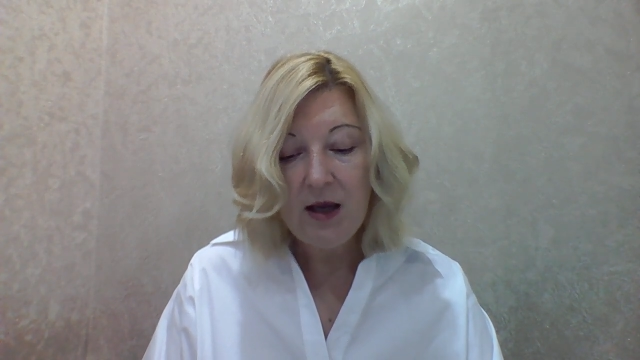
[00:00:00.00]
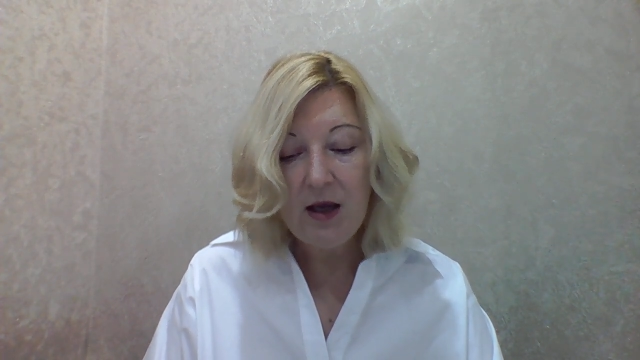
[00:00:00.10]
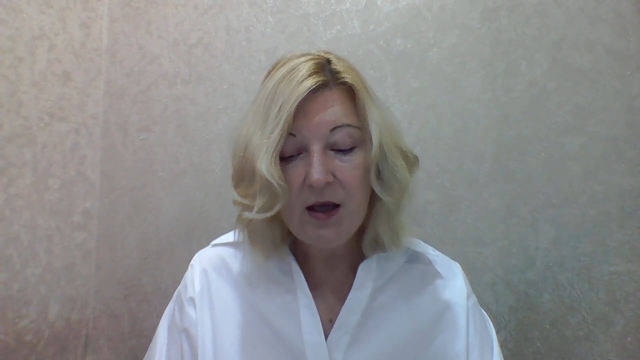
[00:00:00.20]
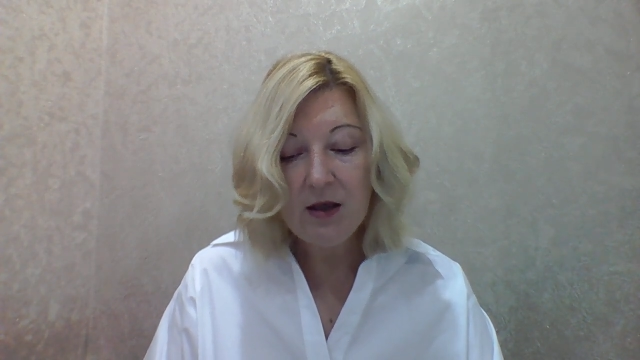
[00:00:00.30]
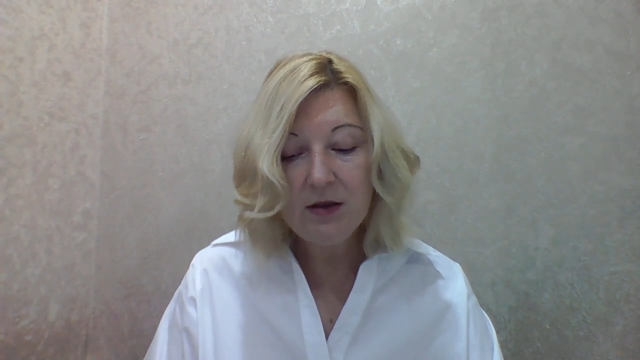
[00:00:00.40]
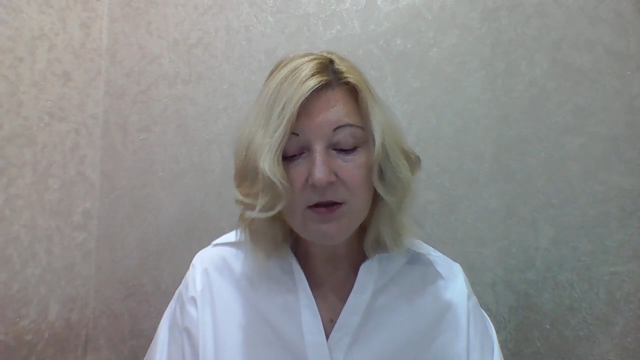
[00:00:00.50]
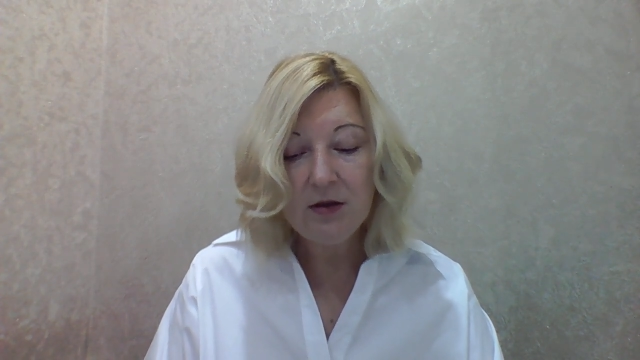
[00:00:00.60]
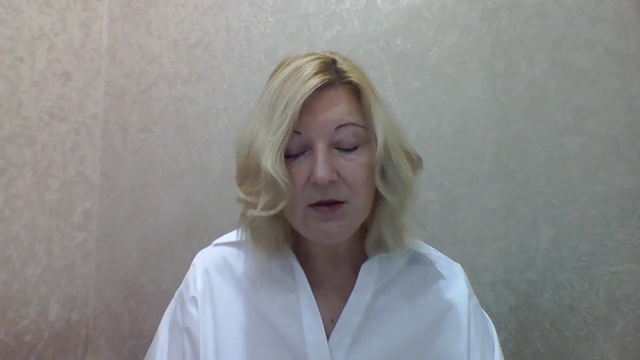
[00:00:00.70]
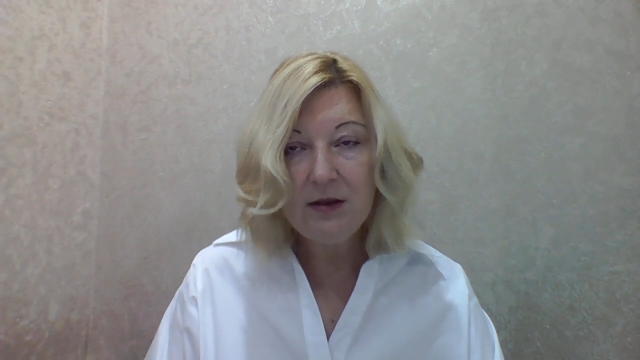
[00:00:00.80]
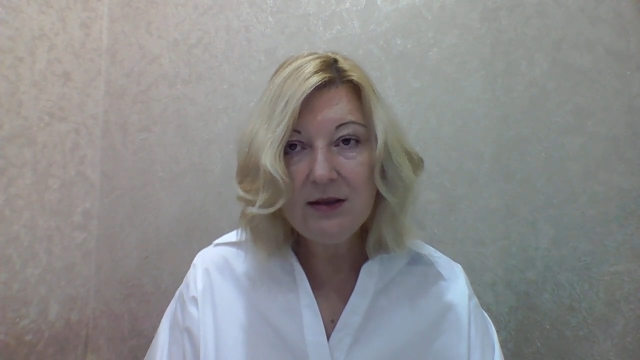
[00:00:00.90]
and
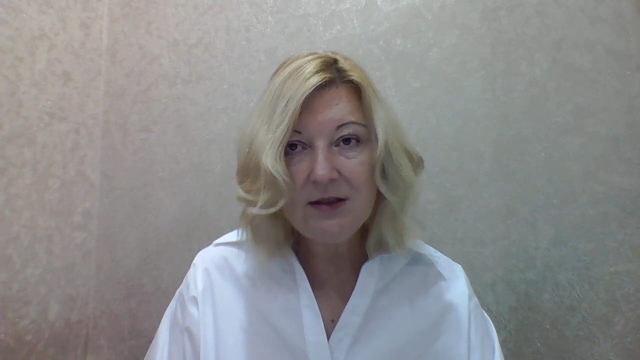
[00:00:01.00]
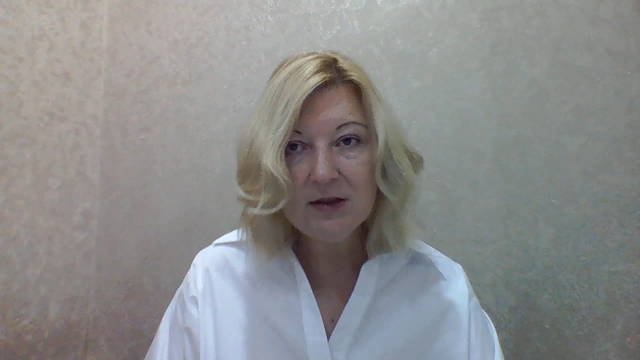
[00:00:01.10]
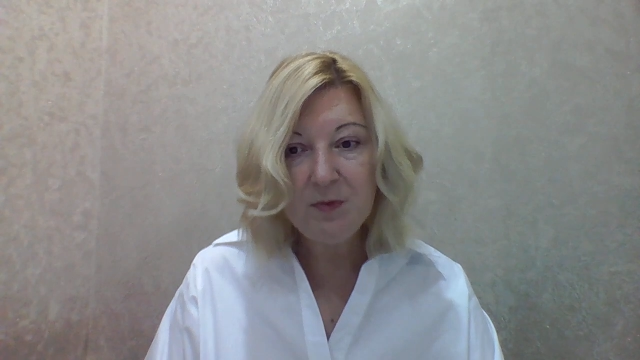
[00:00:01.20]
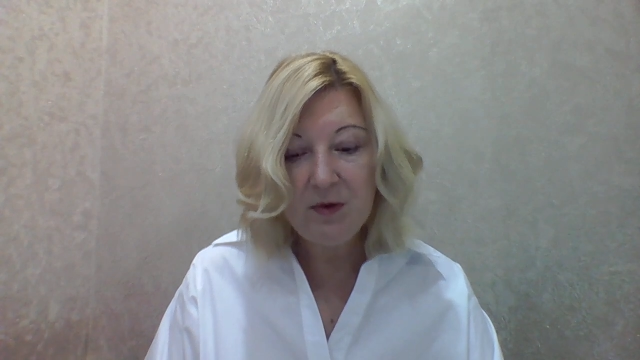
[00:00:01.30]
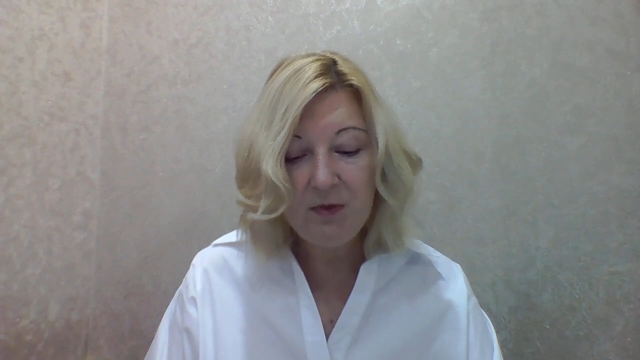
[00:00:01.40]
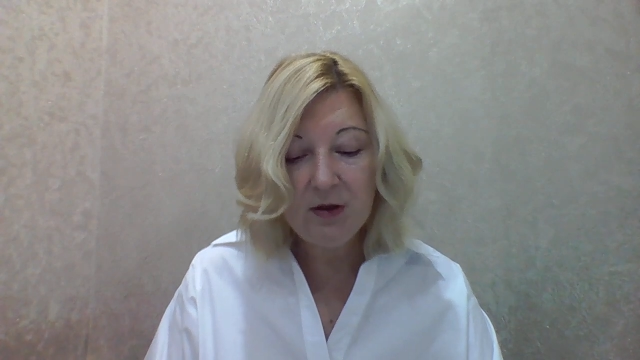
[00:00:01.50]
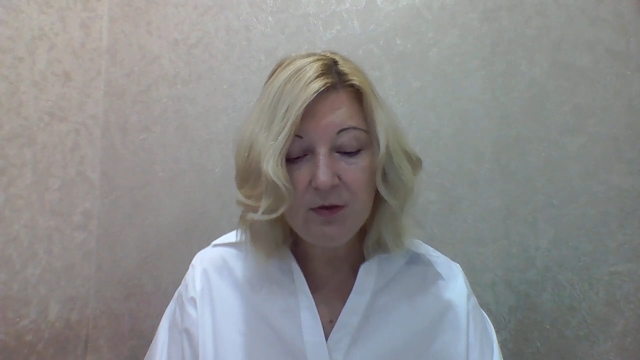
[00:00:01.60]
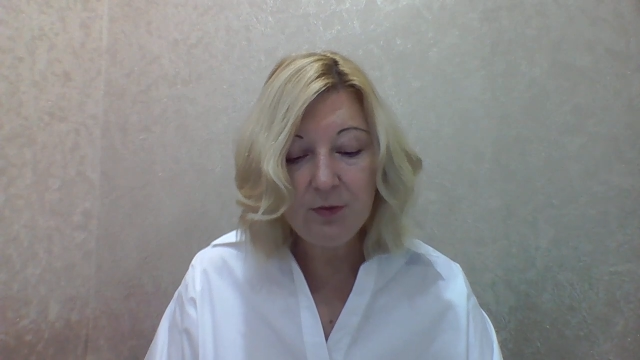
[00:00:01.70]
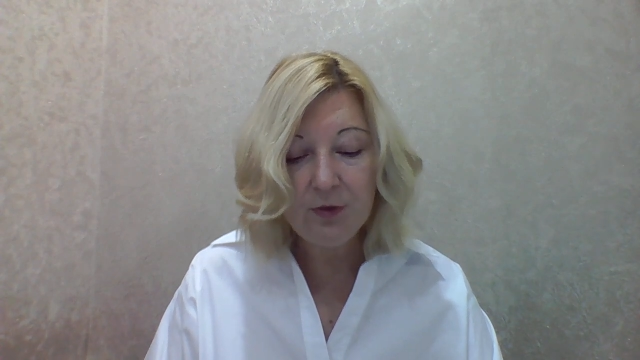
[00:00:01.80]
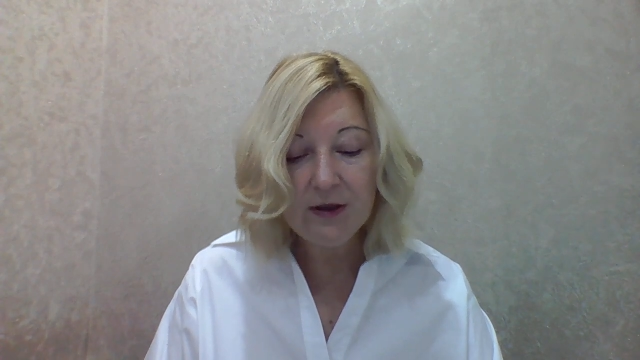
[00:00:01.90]
these
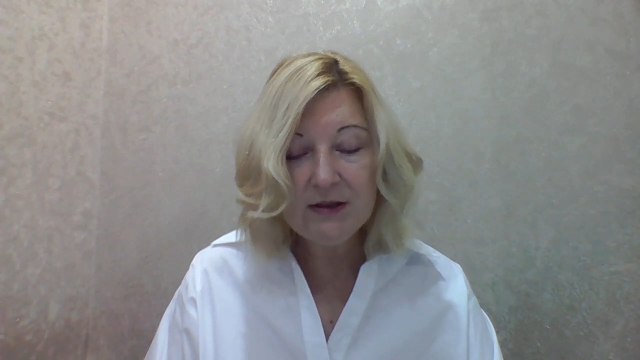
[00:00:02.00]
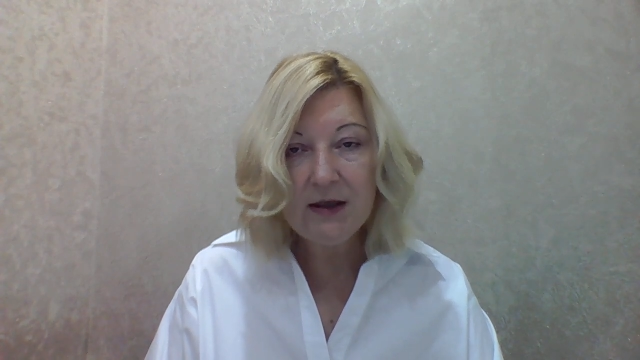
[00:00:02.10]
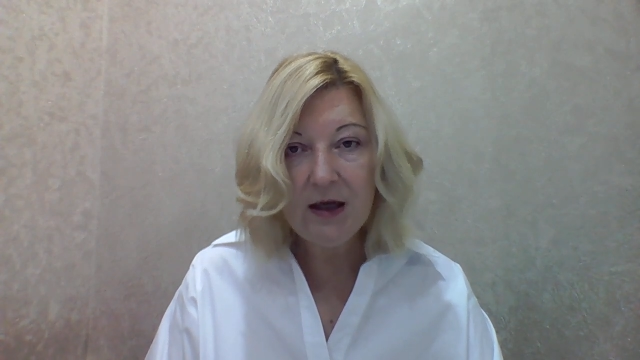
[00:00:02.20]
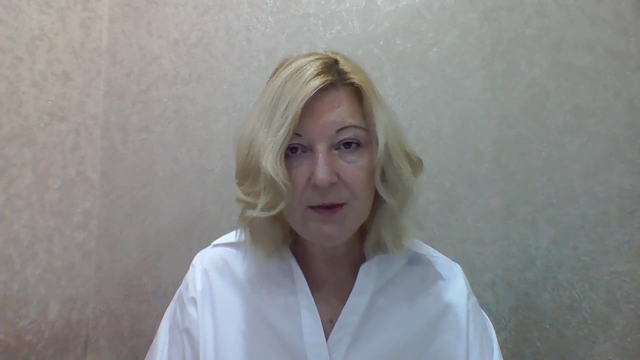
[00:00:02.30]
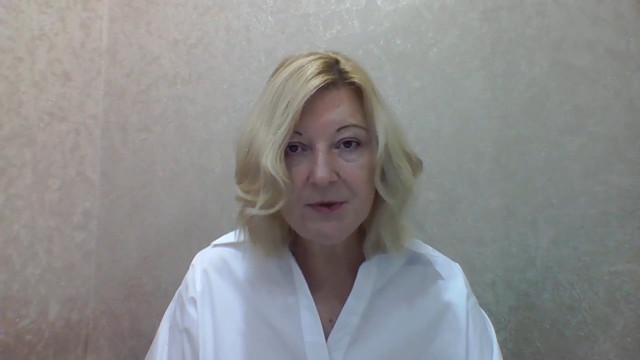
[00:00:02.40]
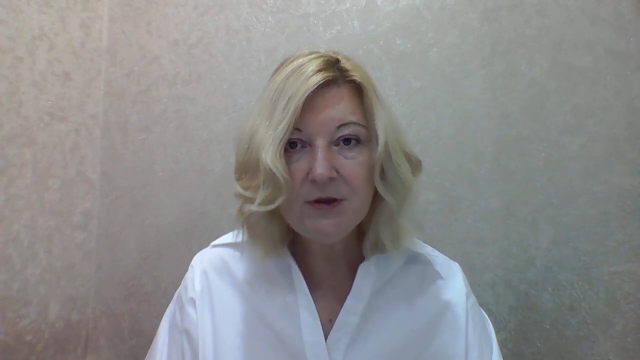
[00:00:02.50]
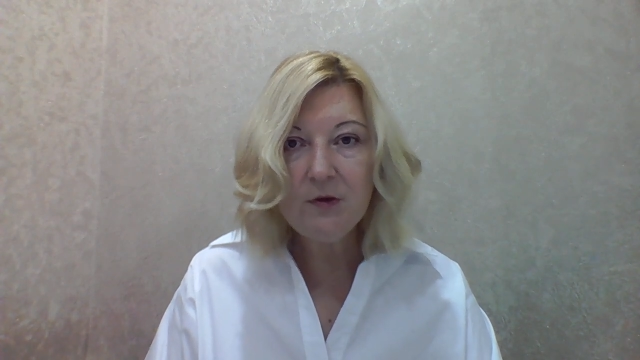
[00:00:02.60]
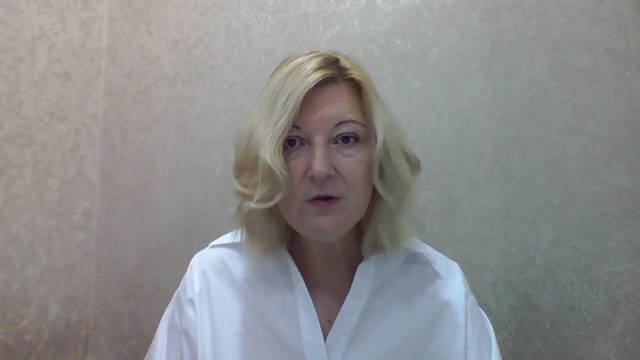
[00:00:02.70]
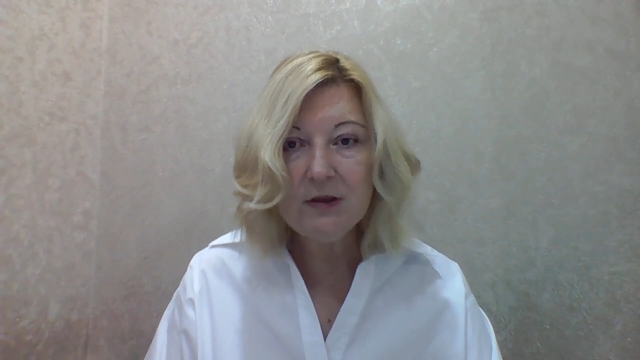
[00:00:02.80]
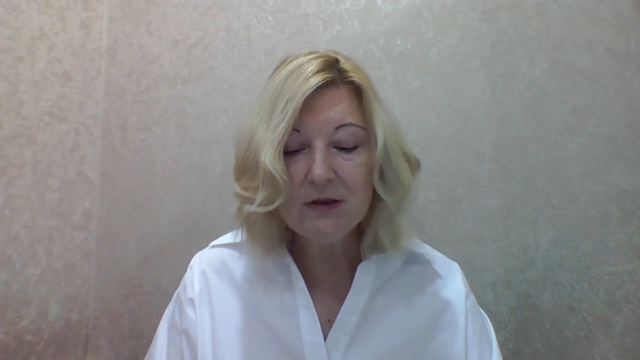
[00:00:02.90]
experimental works help the
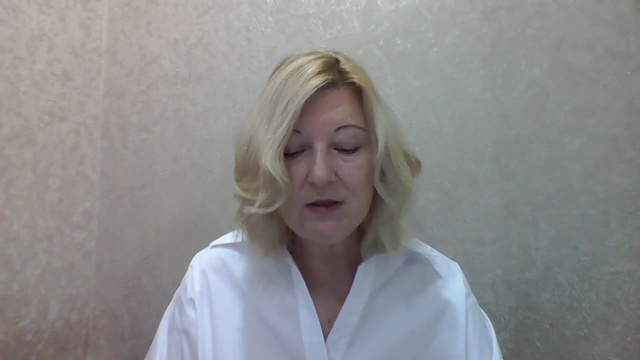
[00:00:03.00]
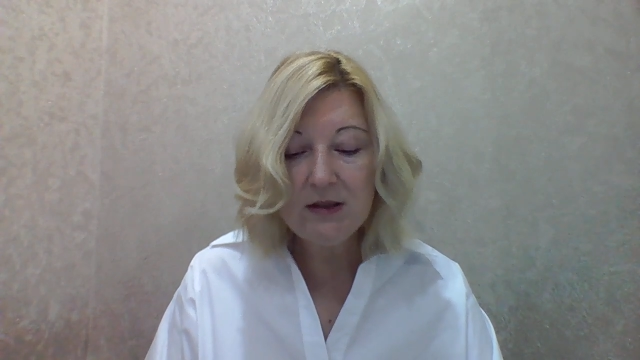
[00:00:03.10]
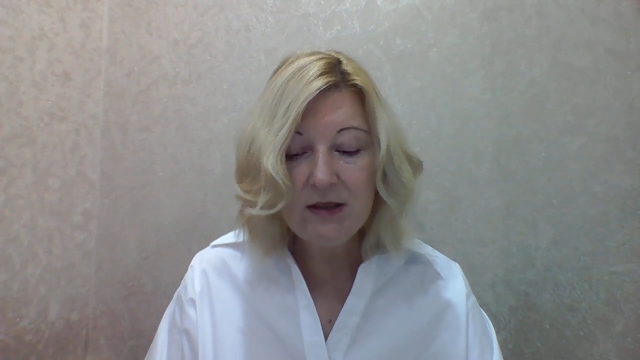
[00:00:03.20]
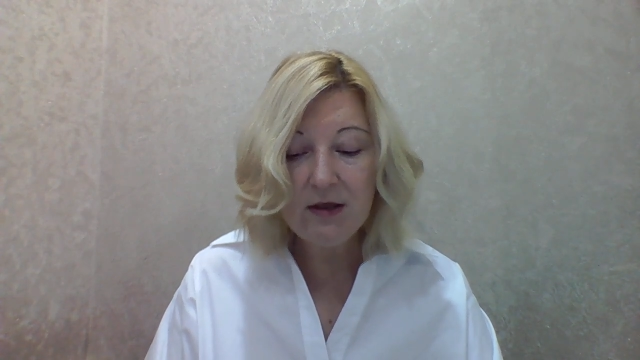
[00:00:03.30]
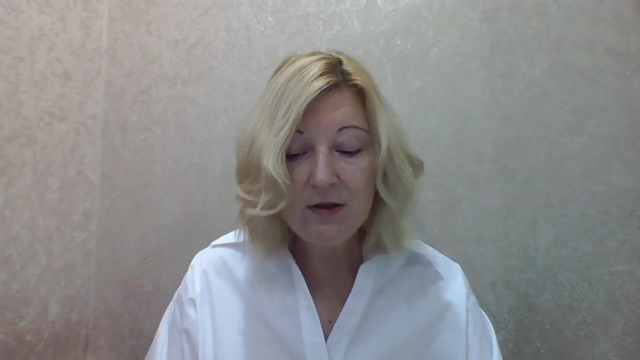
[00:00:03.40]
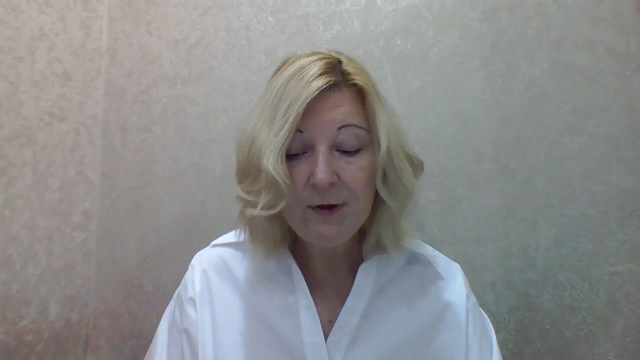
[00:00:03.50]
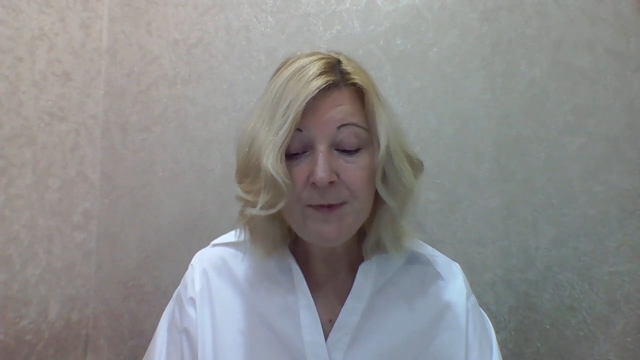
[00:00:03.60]
students understand